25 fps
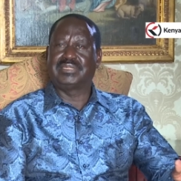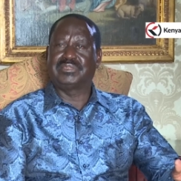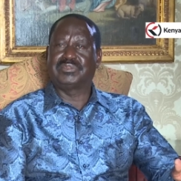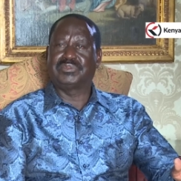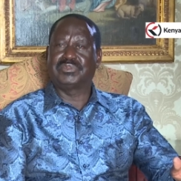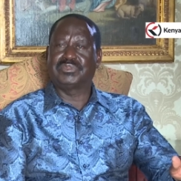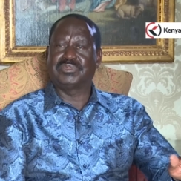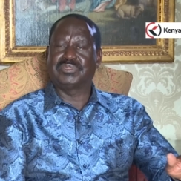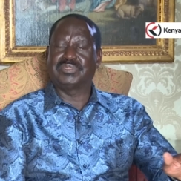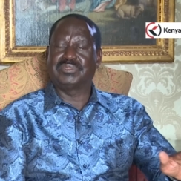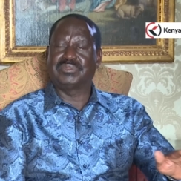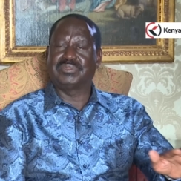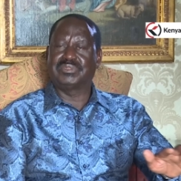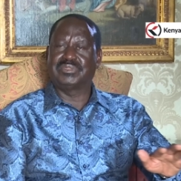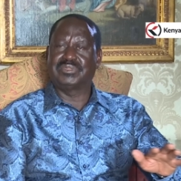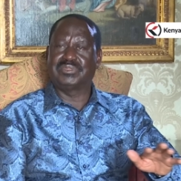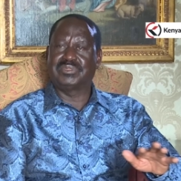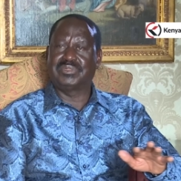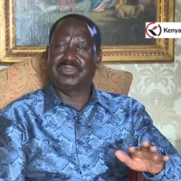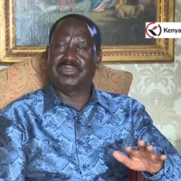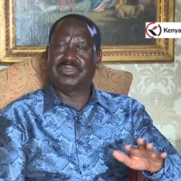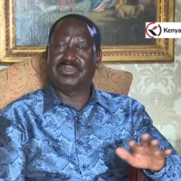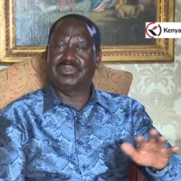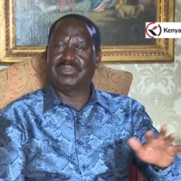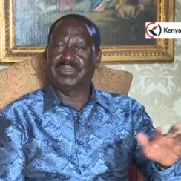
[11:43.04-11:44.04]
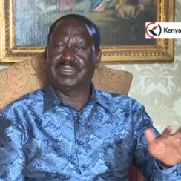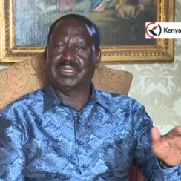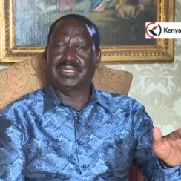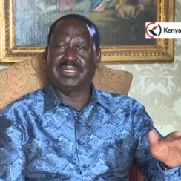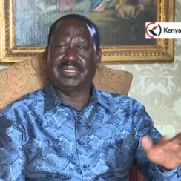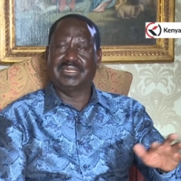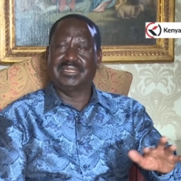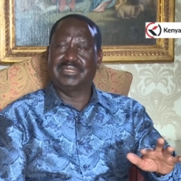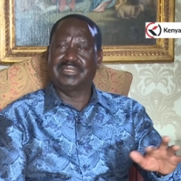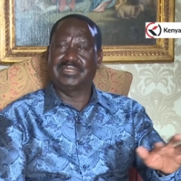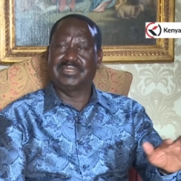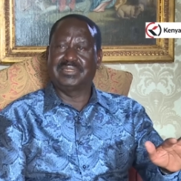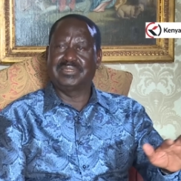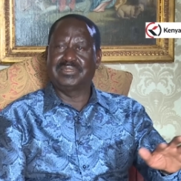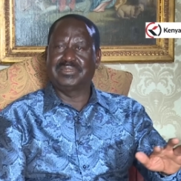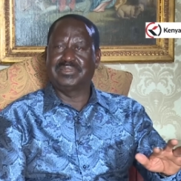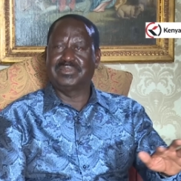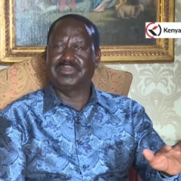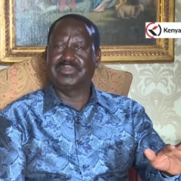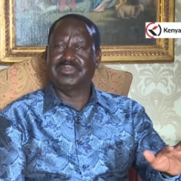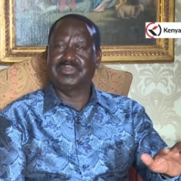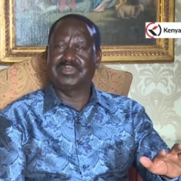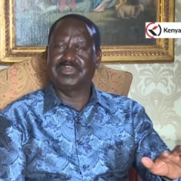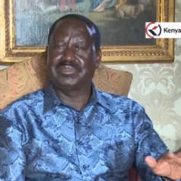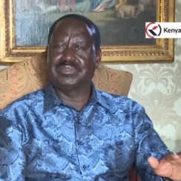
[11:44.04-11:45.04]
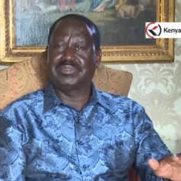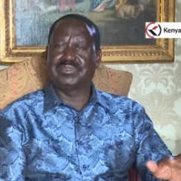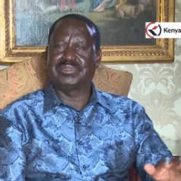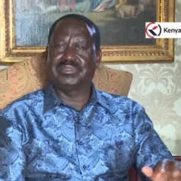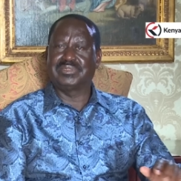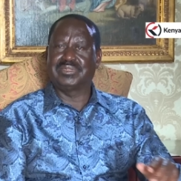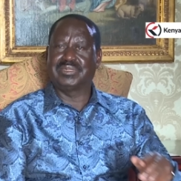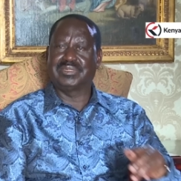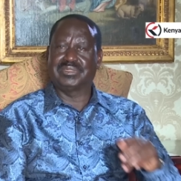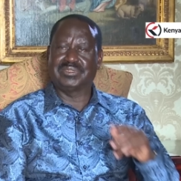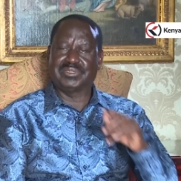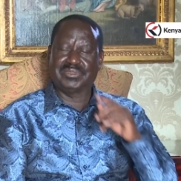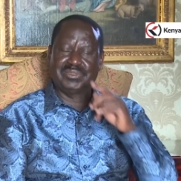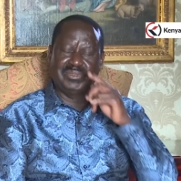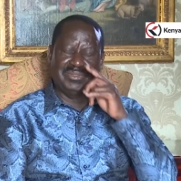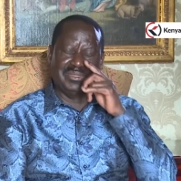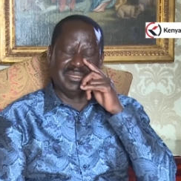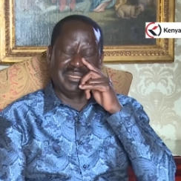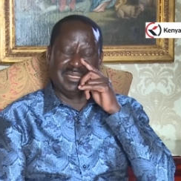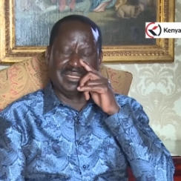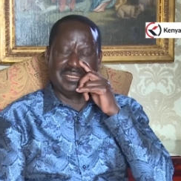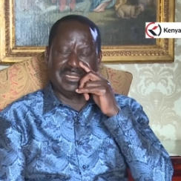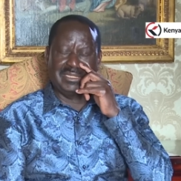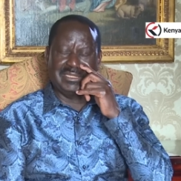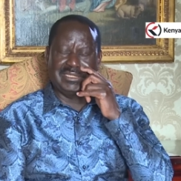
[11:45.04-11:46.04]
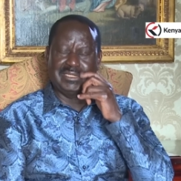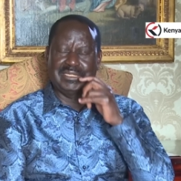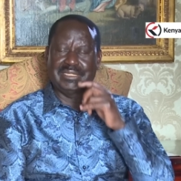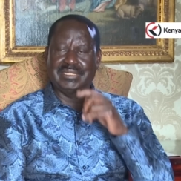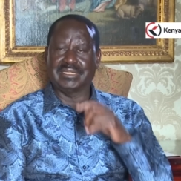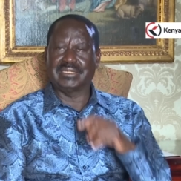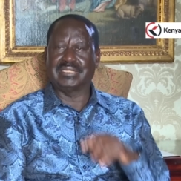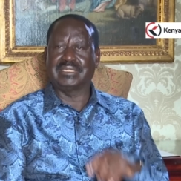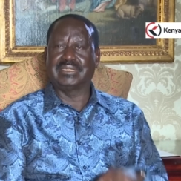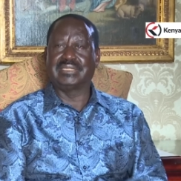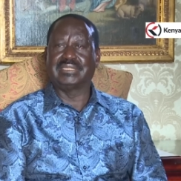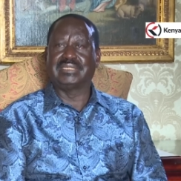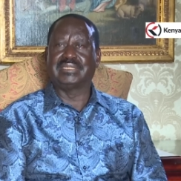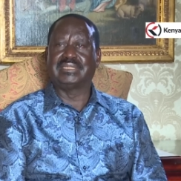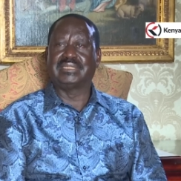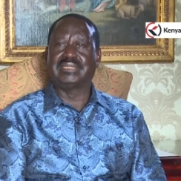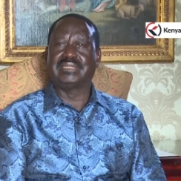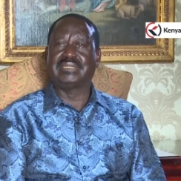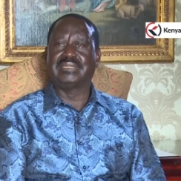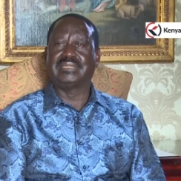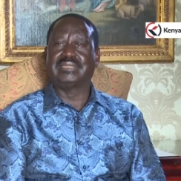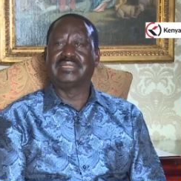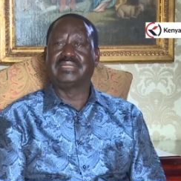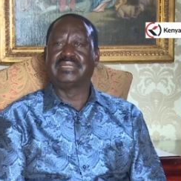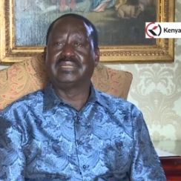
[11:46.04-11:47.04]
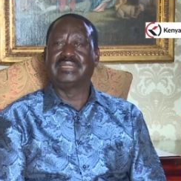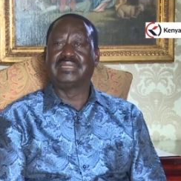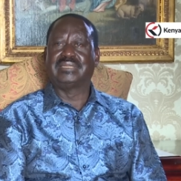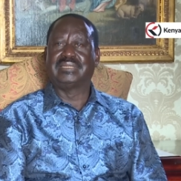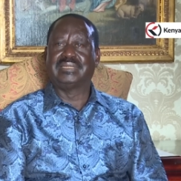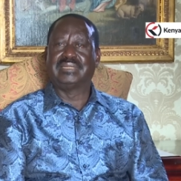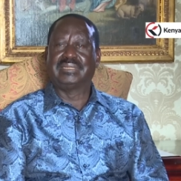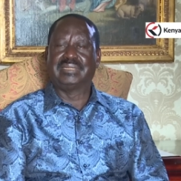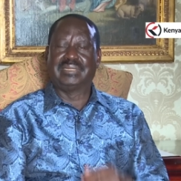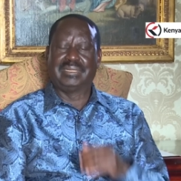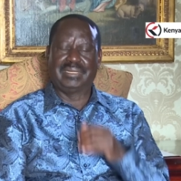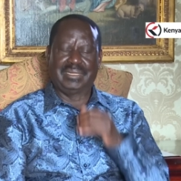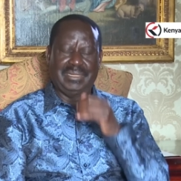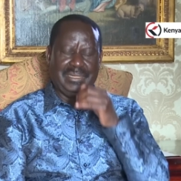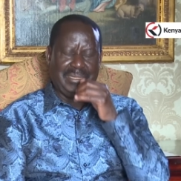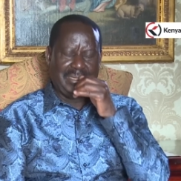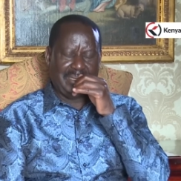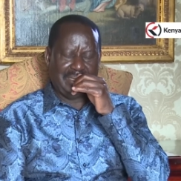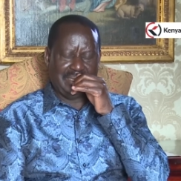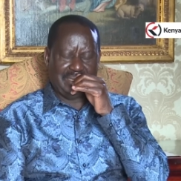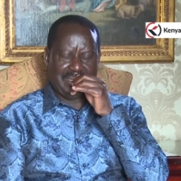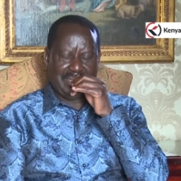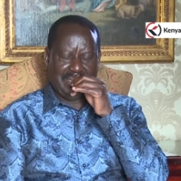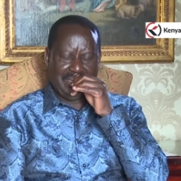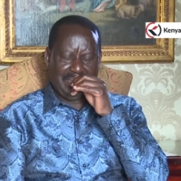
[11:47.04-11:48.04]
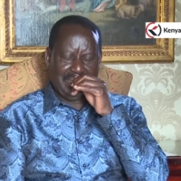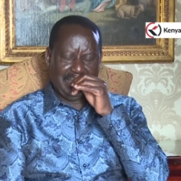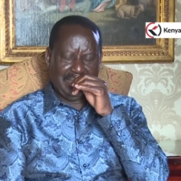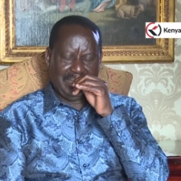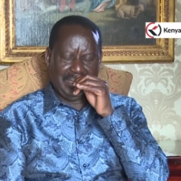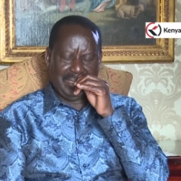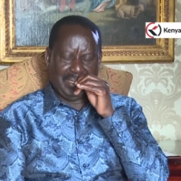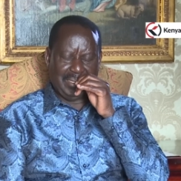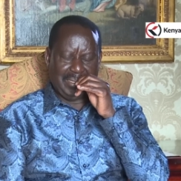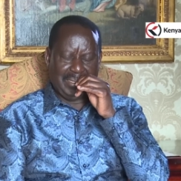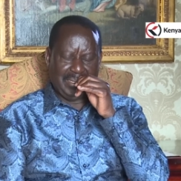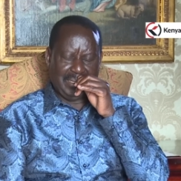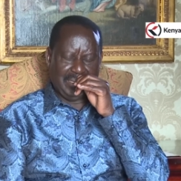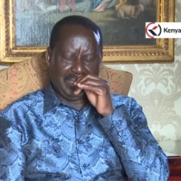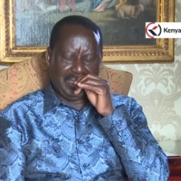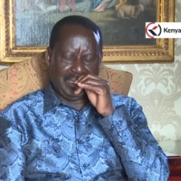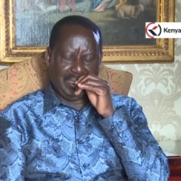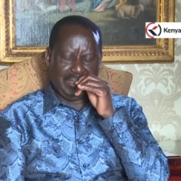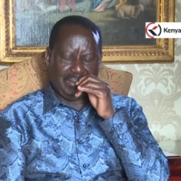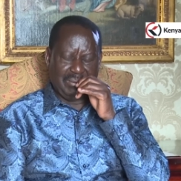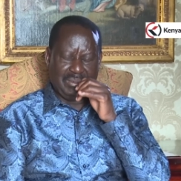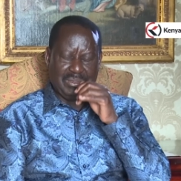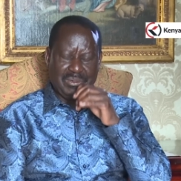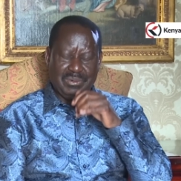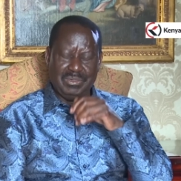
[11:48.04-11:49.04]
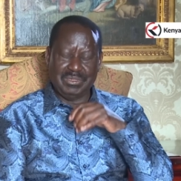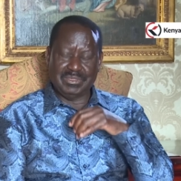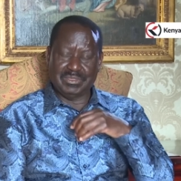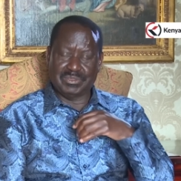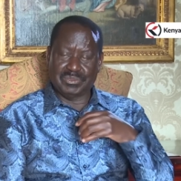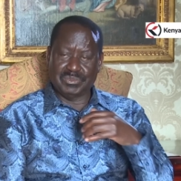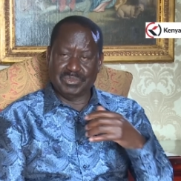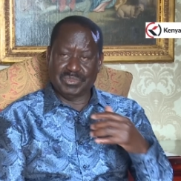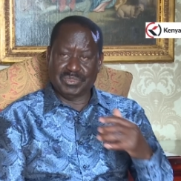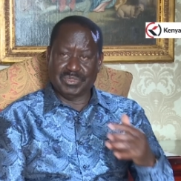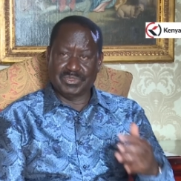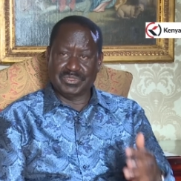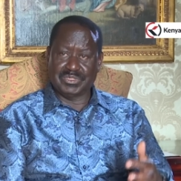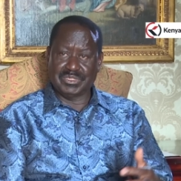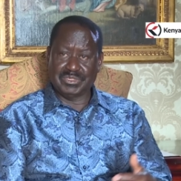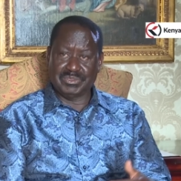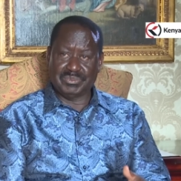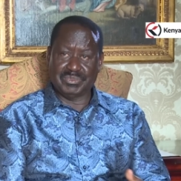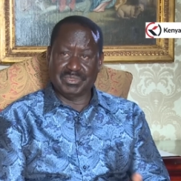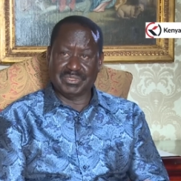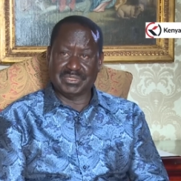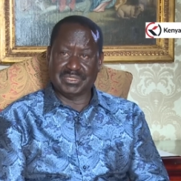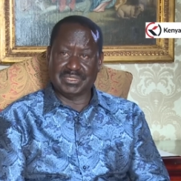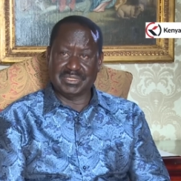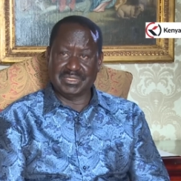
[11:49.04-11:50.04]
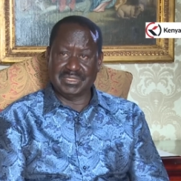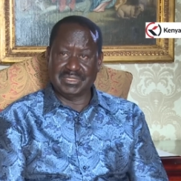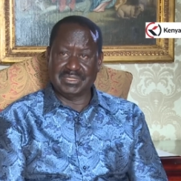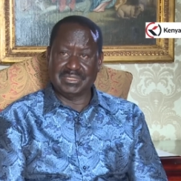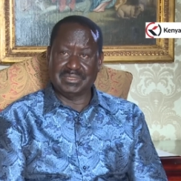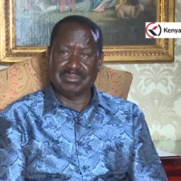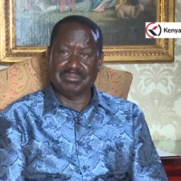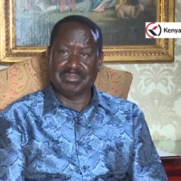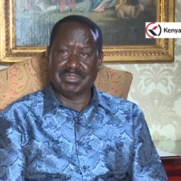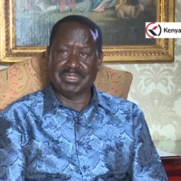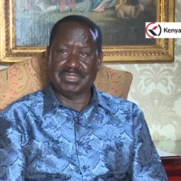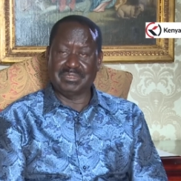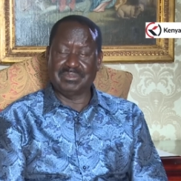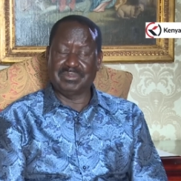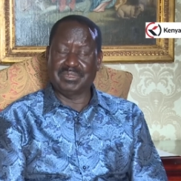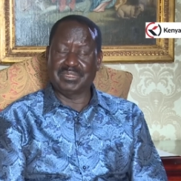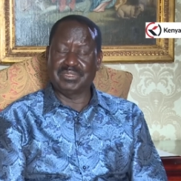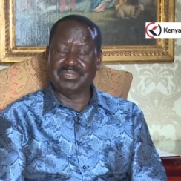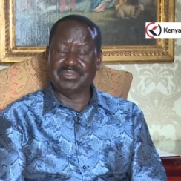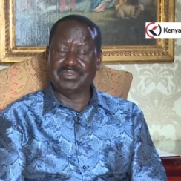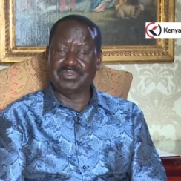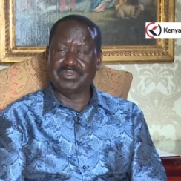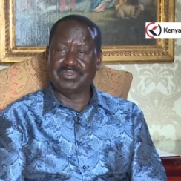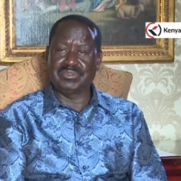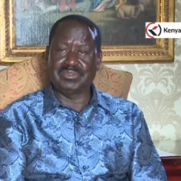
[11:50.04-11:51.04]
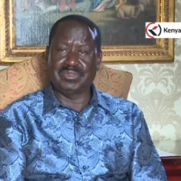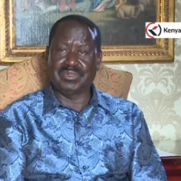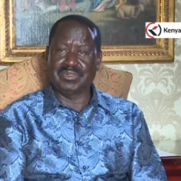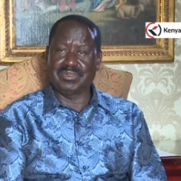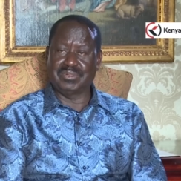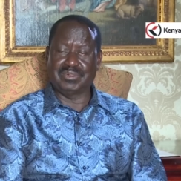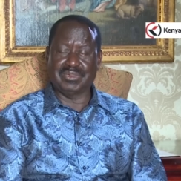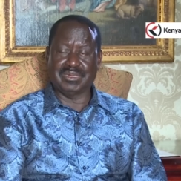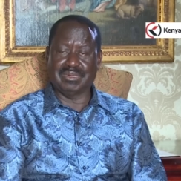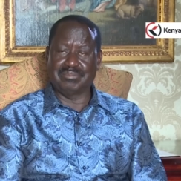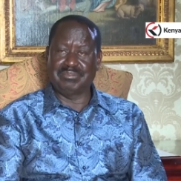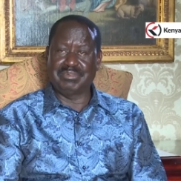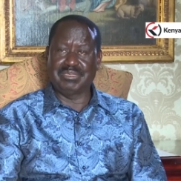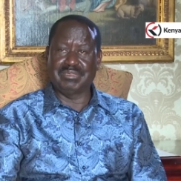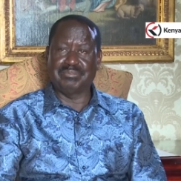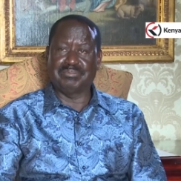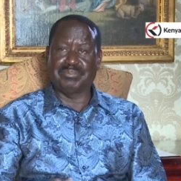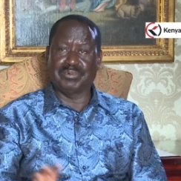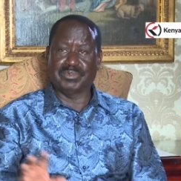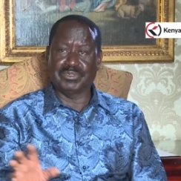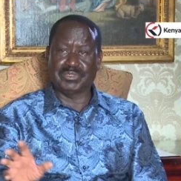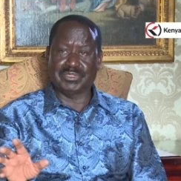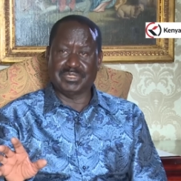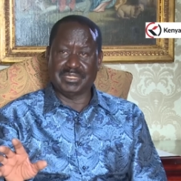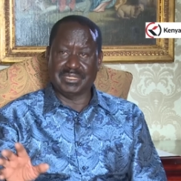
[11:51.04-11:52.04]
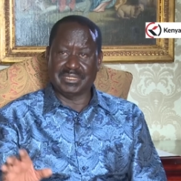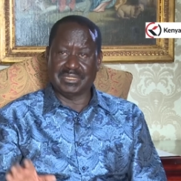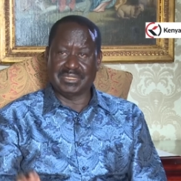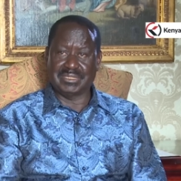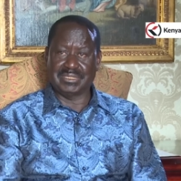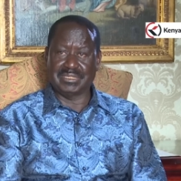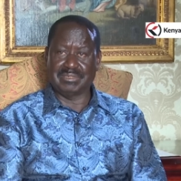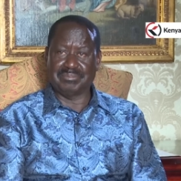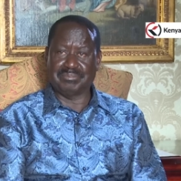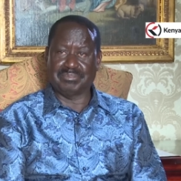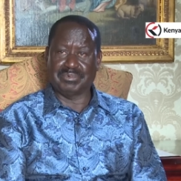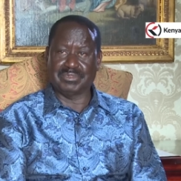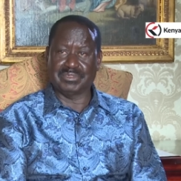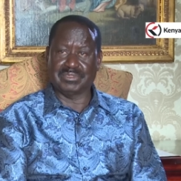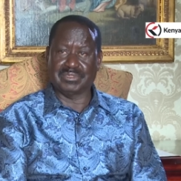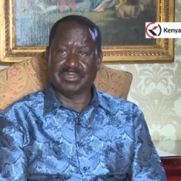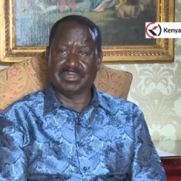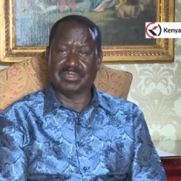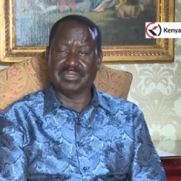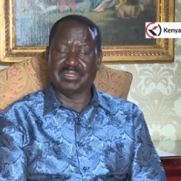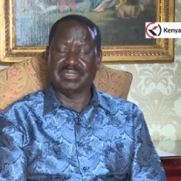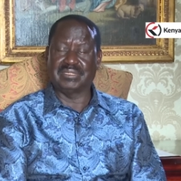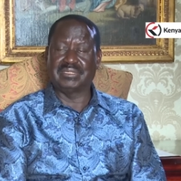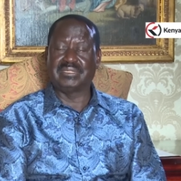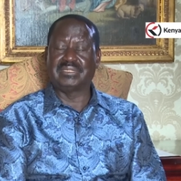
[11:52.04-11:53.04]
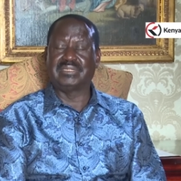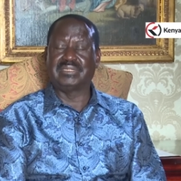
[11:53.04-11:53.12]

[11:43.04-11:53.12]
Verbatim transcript: It was no longer uh, showing anything. And then they were going through constituencies, but they were no, no longer being posted, the portal.